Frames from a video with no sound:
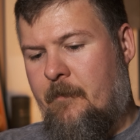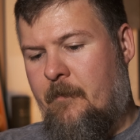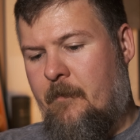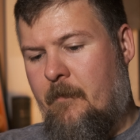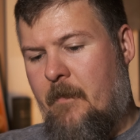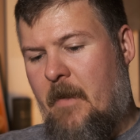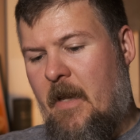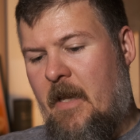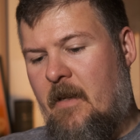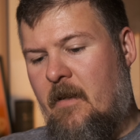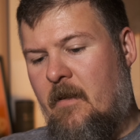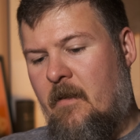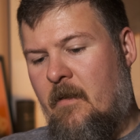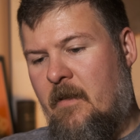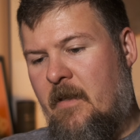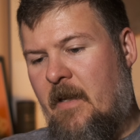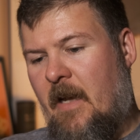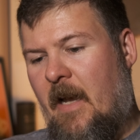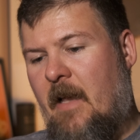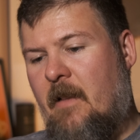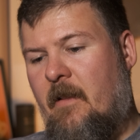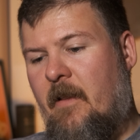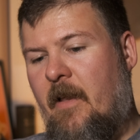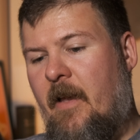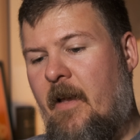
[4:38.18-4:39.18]
Made in
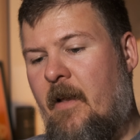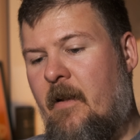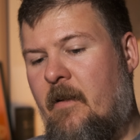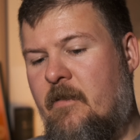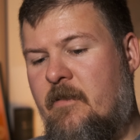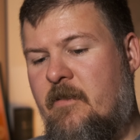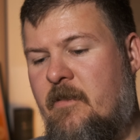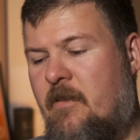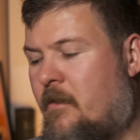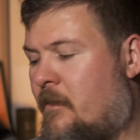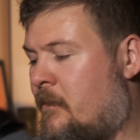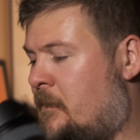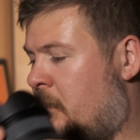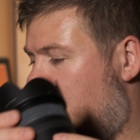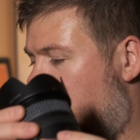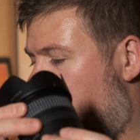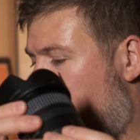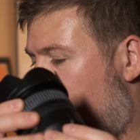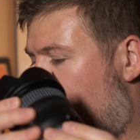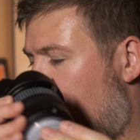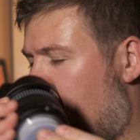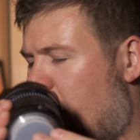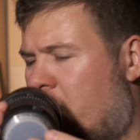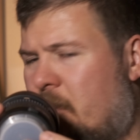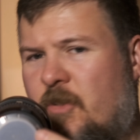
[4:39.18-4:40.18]
Thailand, so
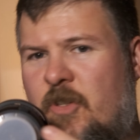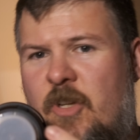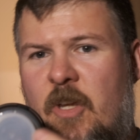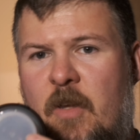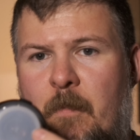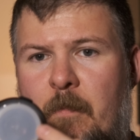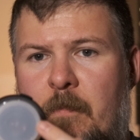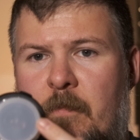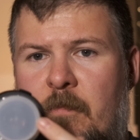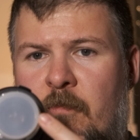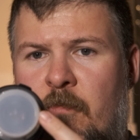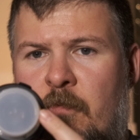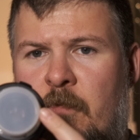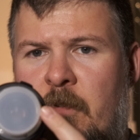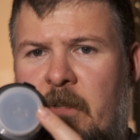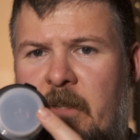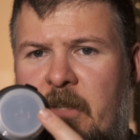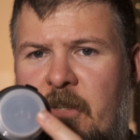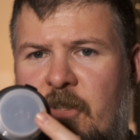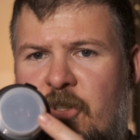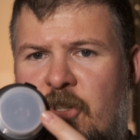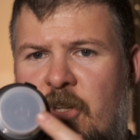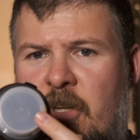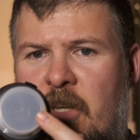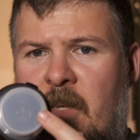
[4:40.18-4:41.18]
really
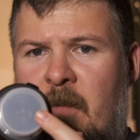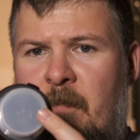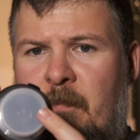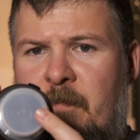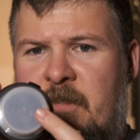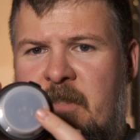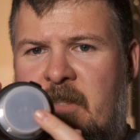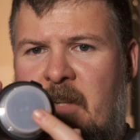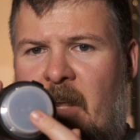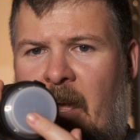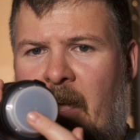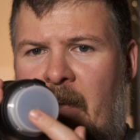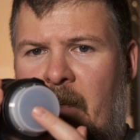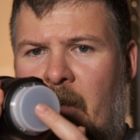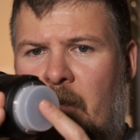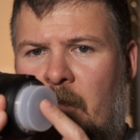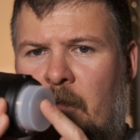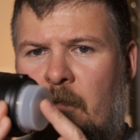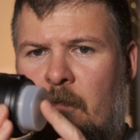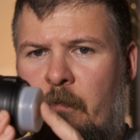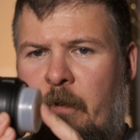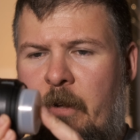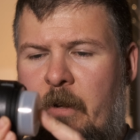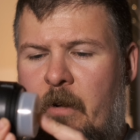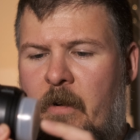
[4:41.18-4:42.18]
cheap
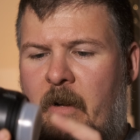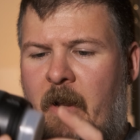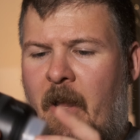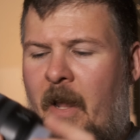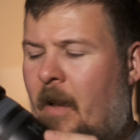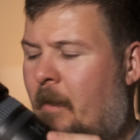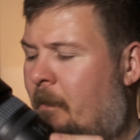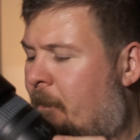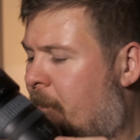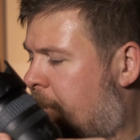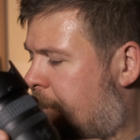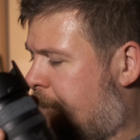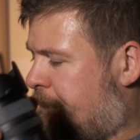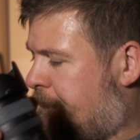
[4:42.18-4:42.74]
style rear cap.